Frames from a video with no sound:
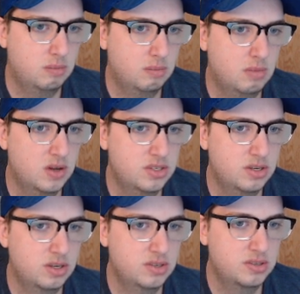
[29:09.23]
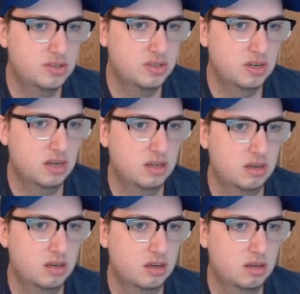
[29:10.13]
Monsters,
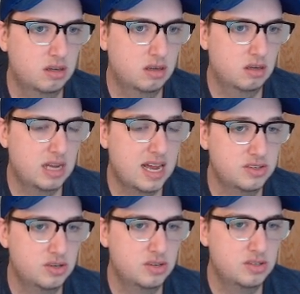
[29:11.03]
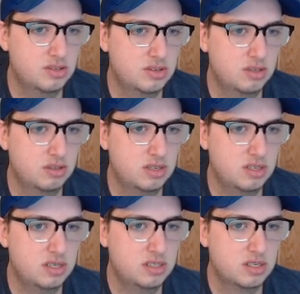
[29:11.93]
hazards,
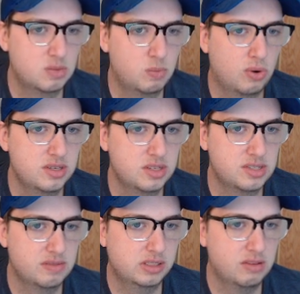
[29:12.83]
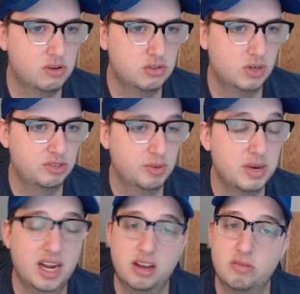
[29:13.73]
diseases, and poisons have levels ranging from
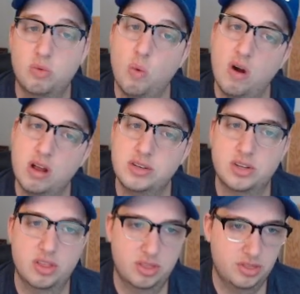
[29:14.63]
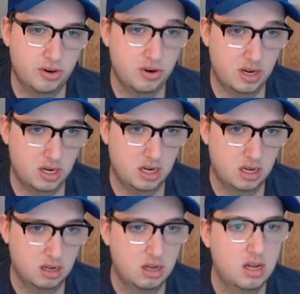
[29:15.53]
-1 to 30
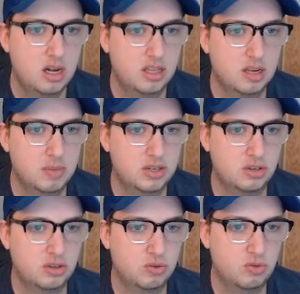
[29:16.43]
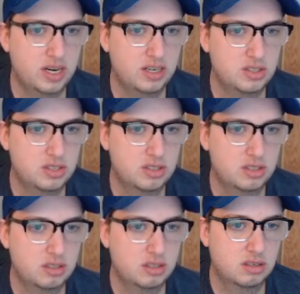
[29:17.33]
that measure
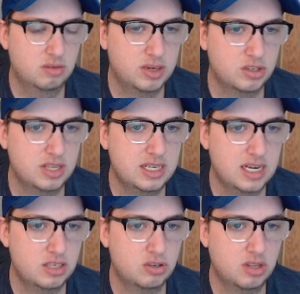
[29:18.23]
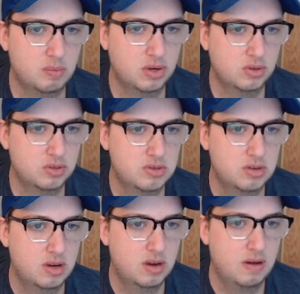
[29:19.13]
the danger they pose.
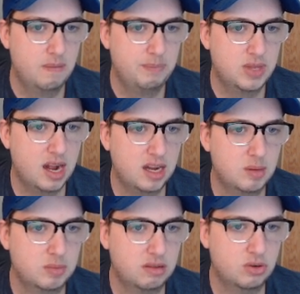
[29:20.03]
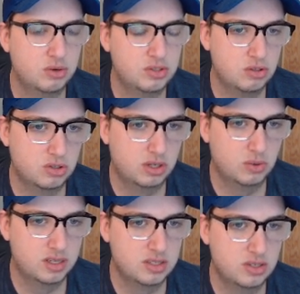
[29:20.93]
Item level is usually
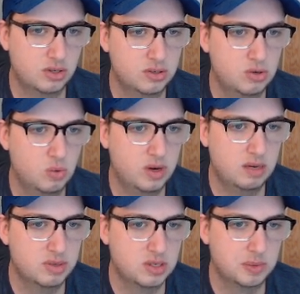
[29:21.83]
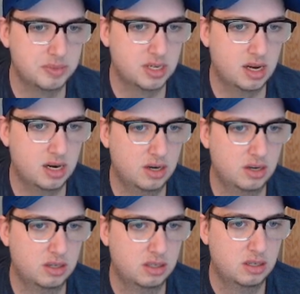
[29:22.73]
within 0 to 20, but sometimes
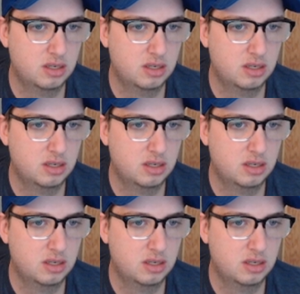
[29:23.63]
higher.